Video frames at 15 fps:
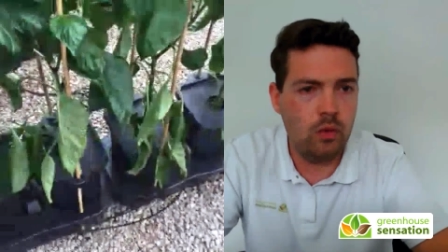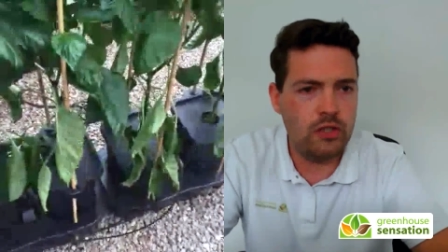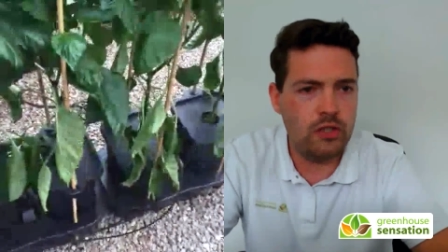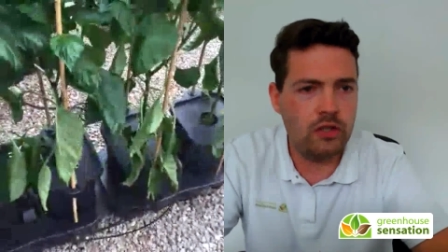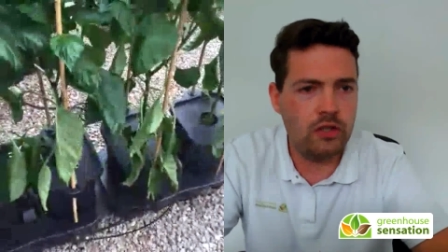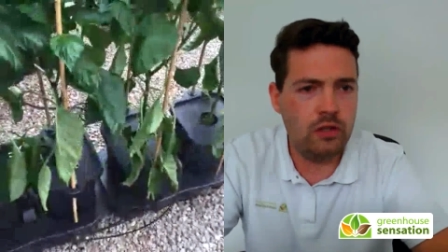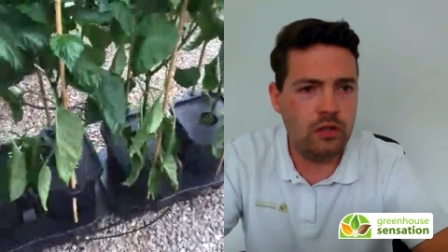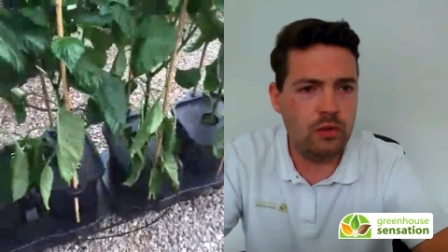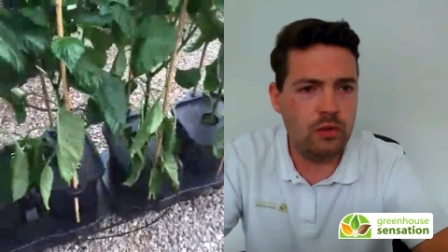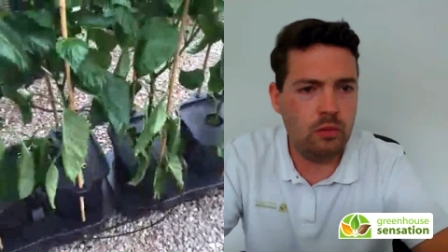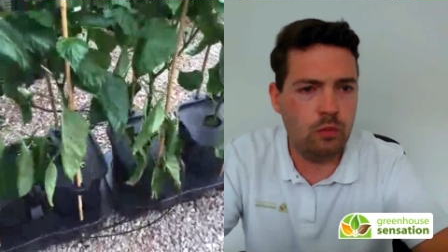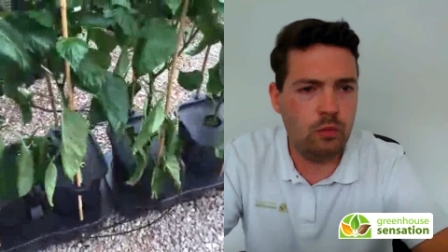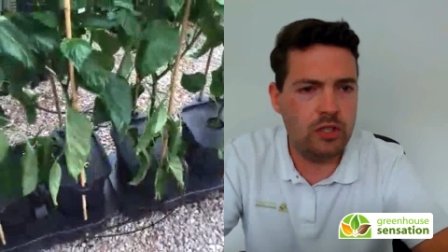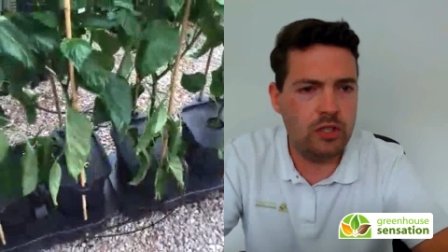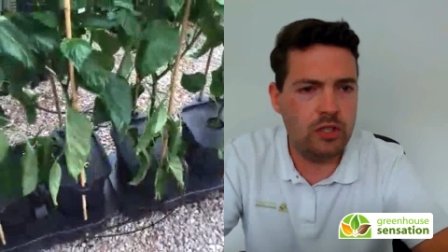Would
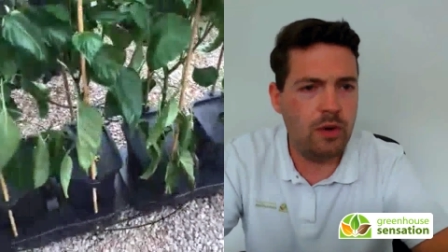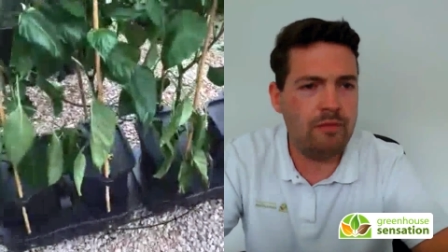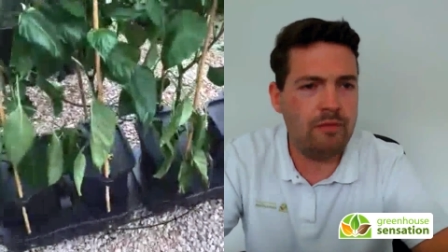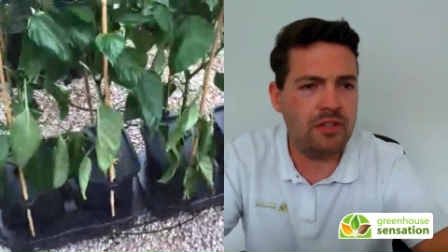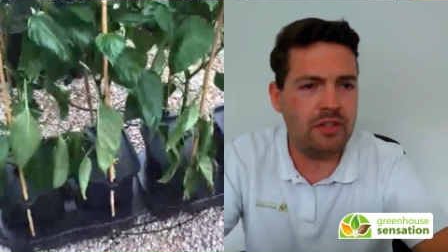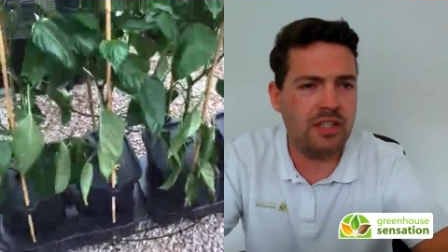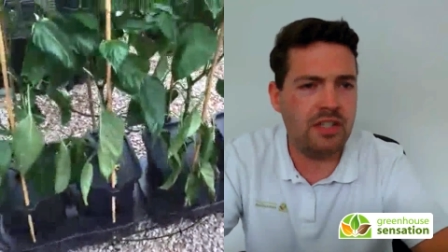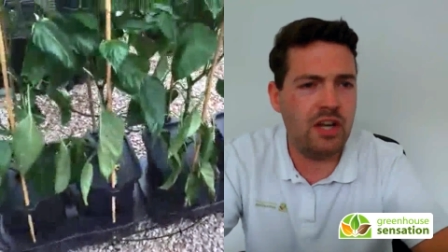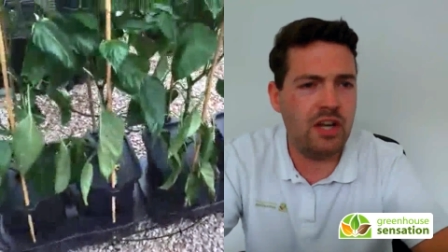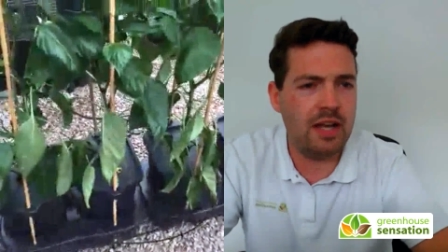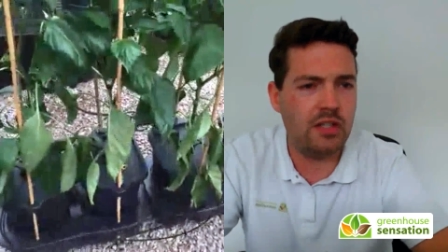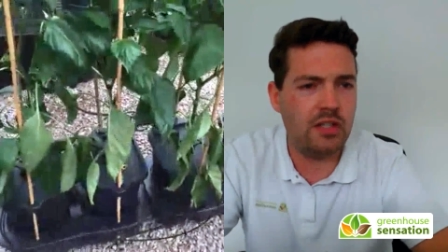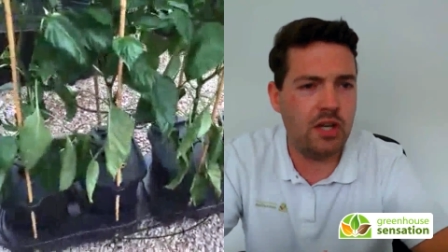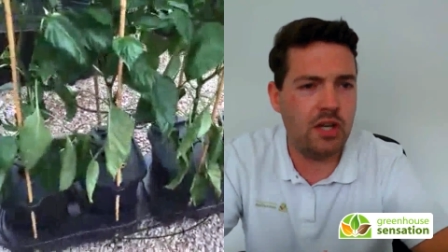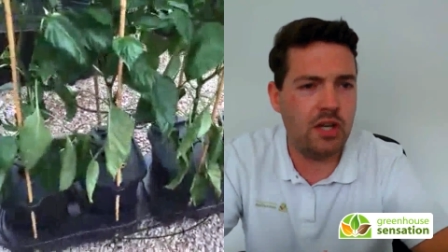you would you ever
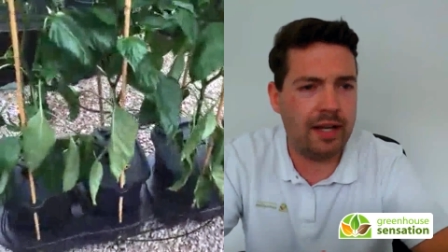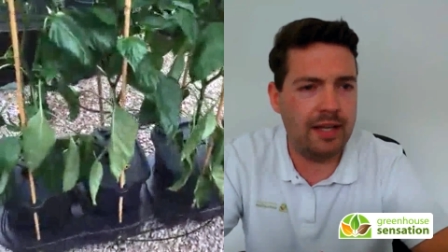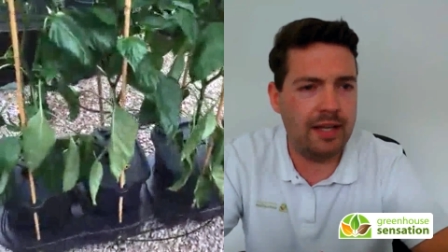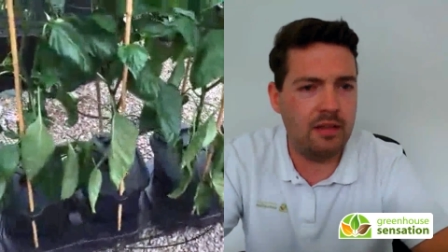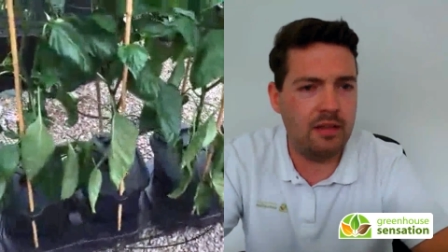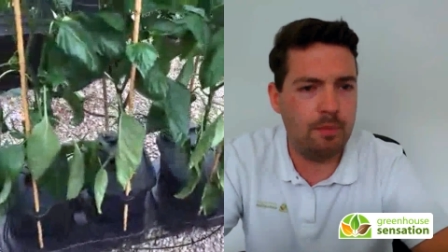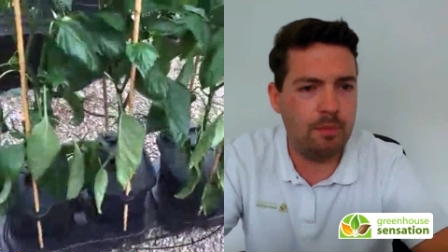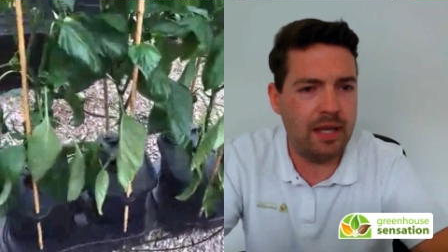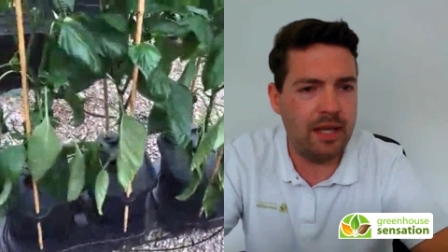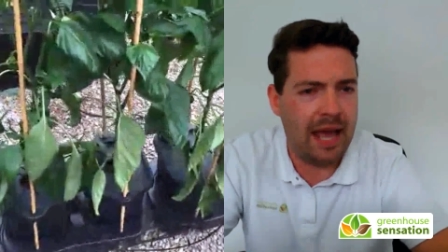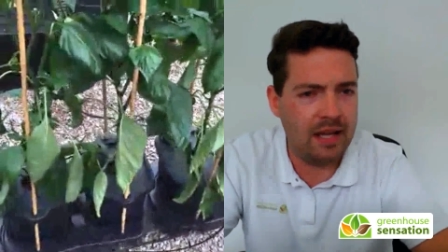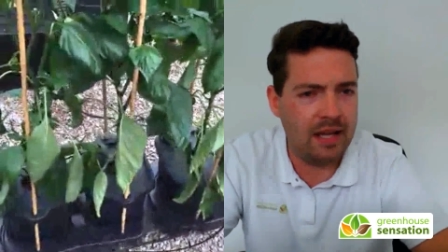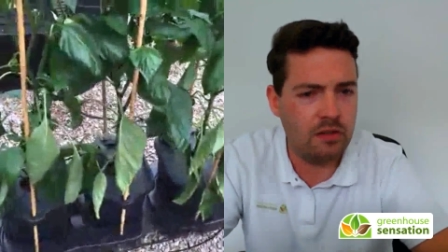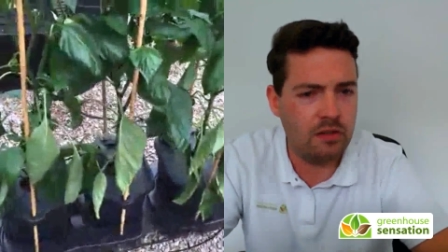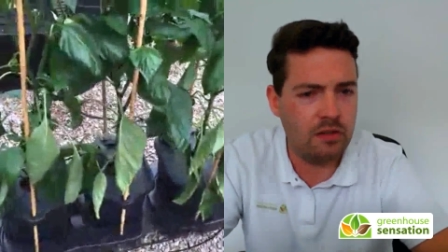suggest checking the
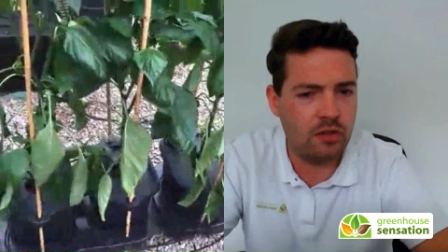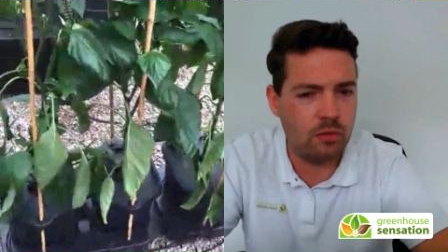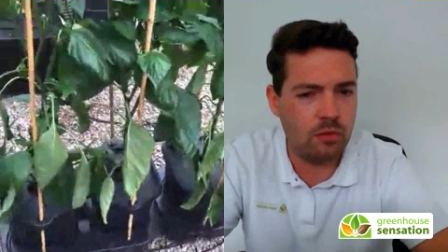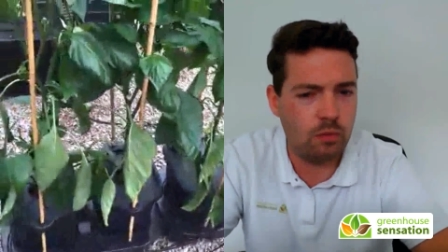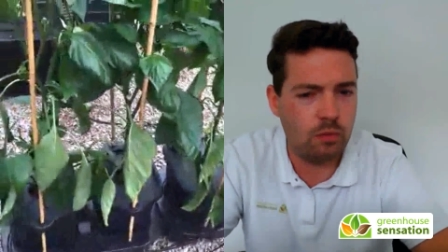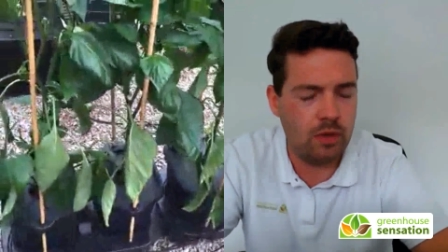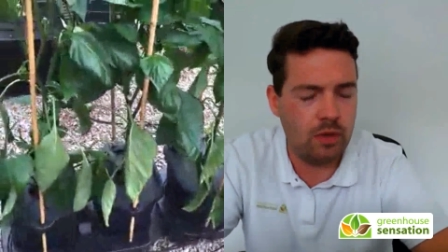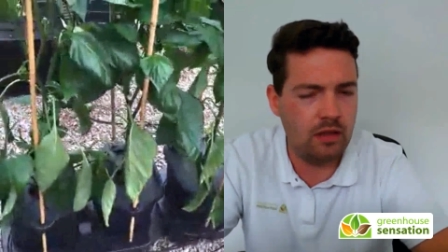pH